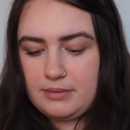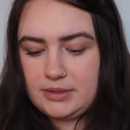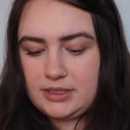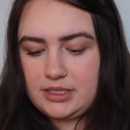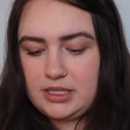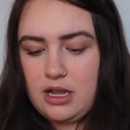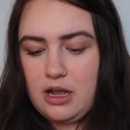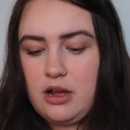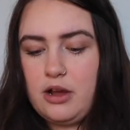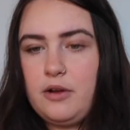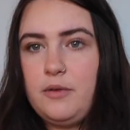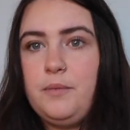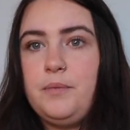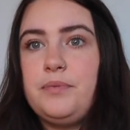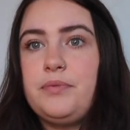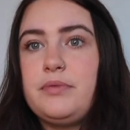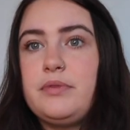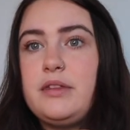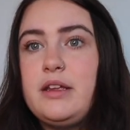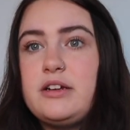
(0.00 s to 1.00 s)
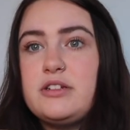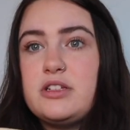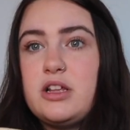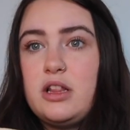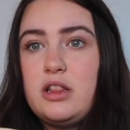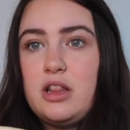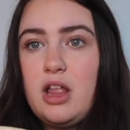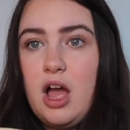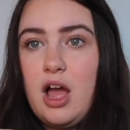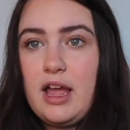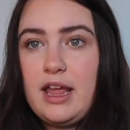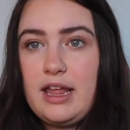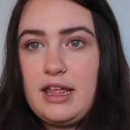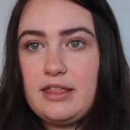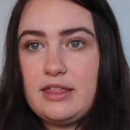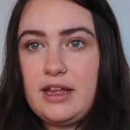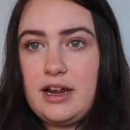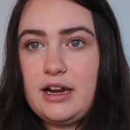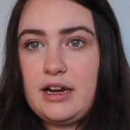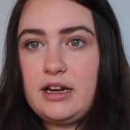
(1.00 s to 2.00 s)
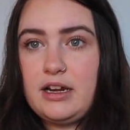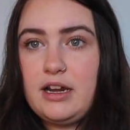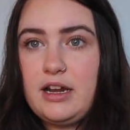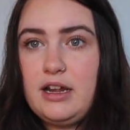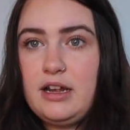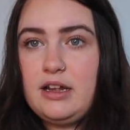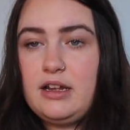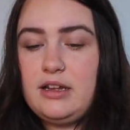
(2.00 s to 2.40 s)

so there's a lot in there.